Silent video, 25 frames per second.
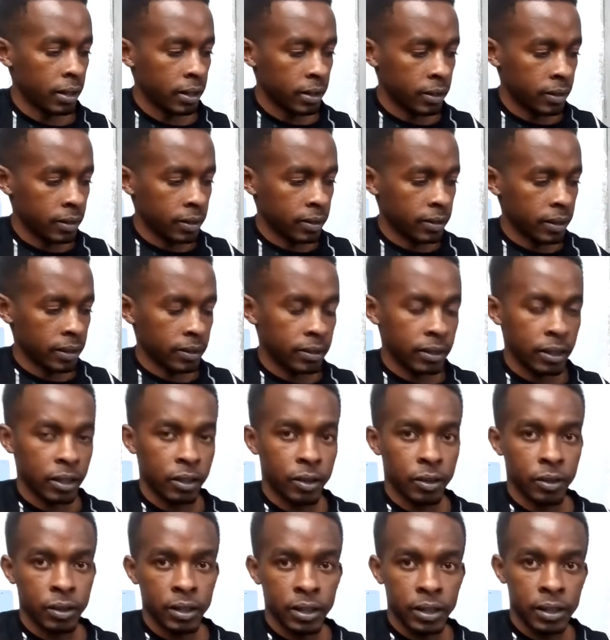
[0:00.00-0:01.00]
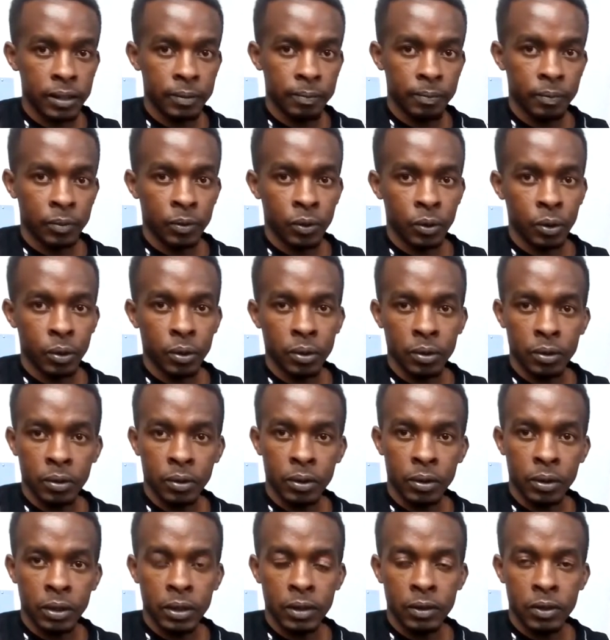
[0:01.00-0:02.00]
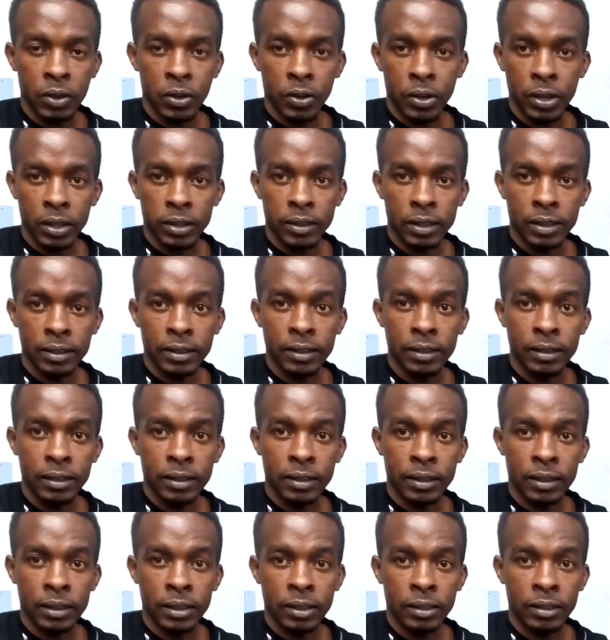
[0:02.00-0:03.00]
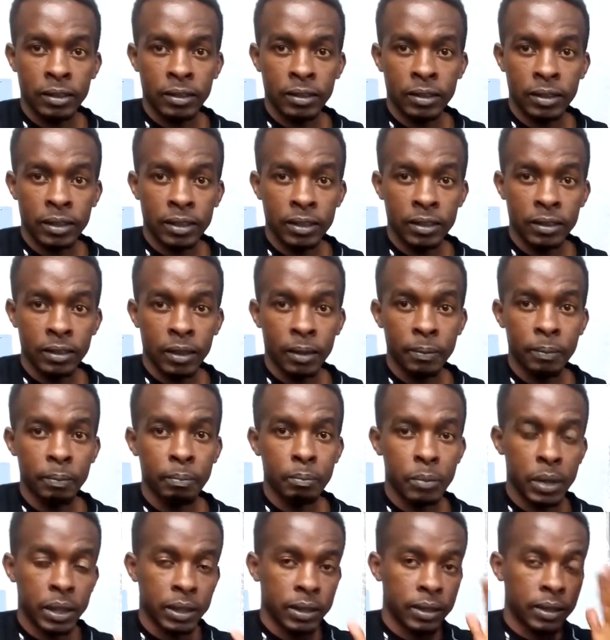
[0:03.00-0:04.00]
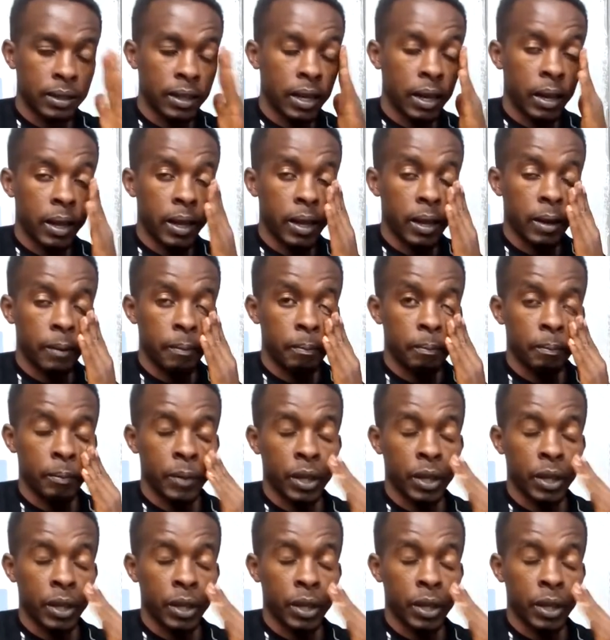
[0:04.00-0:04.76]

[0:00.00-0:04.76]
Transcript: This is a C chord, though in the real sense it's a C sharp, but I am